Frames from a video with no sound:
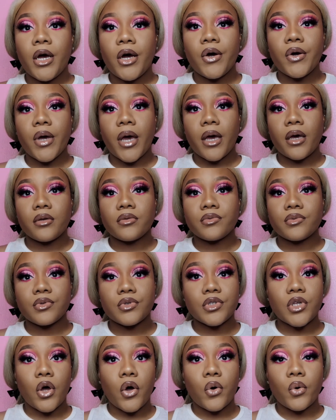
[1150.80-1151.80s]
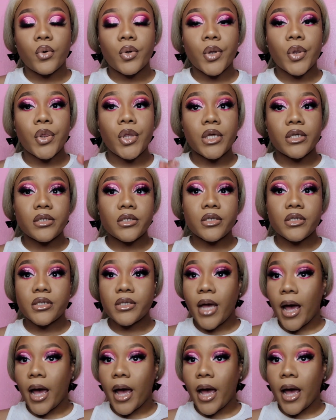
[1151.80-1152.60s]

Okay, so this is